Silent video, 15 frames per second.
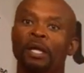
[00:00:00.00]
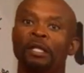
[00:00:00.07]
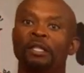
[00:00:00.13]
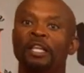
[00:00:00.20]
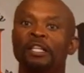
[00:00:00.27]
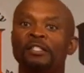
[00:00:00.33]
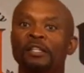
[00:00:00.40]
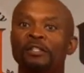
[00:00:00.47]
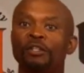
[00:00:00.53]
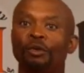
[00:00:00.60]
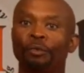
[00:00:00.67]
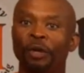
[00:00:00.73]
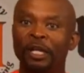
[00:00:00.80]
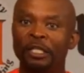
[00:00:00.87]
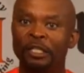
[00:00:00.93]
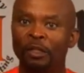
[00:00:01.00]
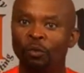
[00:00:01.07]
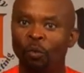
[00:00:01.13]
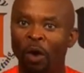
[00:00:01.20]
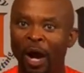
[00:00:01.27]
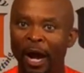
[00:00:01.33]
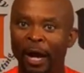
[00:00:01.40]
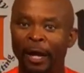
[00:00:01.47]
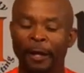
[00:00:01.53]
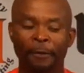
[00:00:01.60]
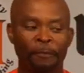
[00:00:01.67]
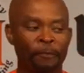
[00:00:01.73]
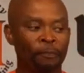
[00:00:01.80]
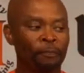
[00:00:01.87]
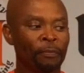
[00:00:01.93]
This is the reason why
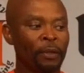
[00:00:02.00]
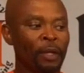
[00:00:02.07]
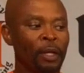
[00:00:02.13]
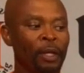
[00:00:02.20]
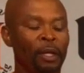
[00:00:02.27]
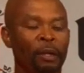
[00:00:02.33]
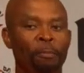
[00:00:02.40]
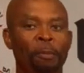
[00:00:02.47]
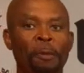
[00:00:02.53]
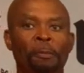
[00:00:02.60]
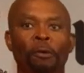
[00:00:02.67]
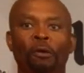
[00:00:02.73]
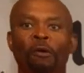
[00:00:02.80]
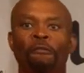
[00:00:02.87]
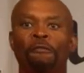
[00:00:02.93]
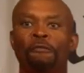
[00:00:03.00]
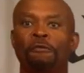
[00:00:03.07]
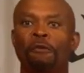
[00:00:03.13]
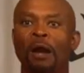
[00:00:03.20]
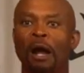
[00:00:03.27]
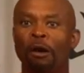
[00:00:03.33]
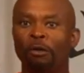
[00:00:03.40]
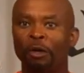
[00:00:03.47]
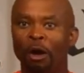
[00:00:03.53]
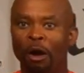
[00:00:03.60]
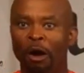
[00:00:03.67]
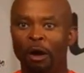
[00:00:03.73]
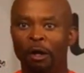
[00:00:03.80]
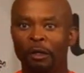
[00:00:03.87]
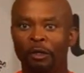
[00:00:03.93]
people frown
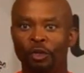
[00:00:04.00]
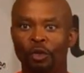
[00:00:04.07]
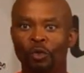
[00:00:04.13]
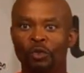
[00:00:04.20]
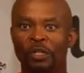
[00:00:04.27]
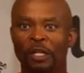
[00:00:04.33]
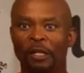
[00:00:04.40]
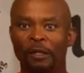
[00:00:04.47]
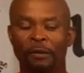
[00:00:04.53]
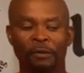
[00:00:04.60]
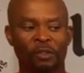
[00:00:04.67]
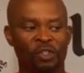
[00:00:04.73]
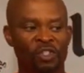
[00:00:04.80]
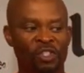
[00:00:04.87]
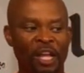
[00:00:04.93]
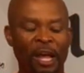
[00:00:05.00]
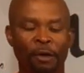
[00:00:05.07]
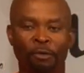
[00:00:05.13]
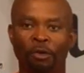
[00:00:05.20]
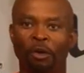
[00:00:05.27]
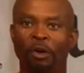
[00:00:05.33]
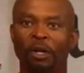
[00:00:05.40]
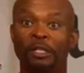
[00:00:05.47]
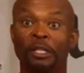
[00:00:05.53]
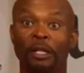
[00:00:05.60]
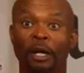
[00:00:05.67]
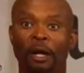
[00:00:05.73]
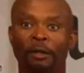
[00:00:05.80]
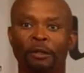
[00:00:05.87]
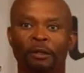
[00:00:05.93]
on using steroids
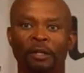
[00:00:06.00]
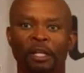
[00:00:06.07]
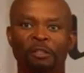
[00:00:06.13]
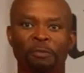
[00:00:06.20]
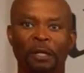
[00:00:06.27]
and other things,